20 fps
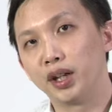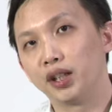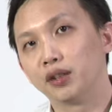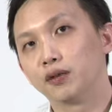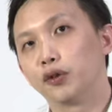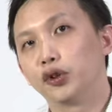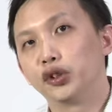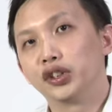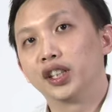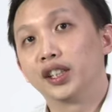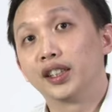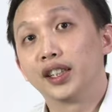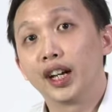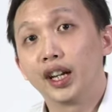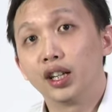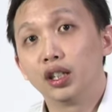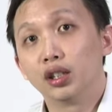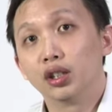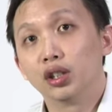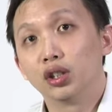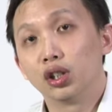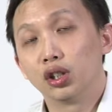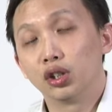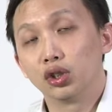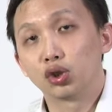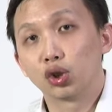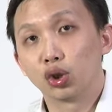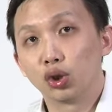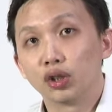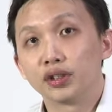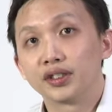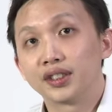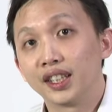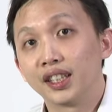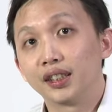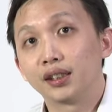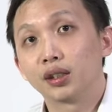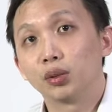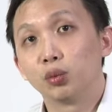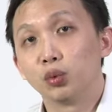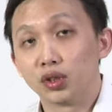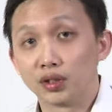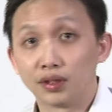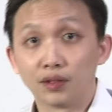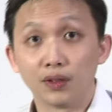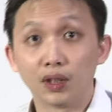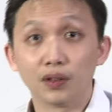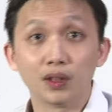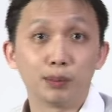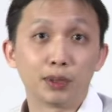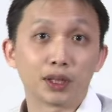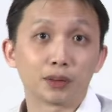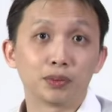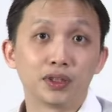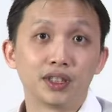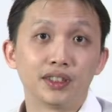meant for the entire Johor state, which is a very big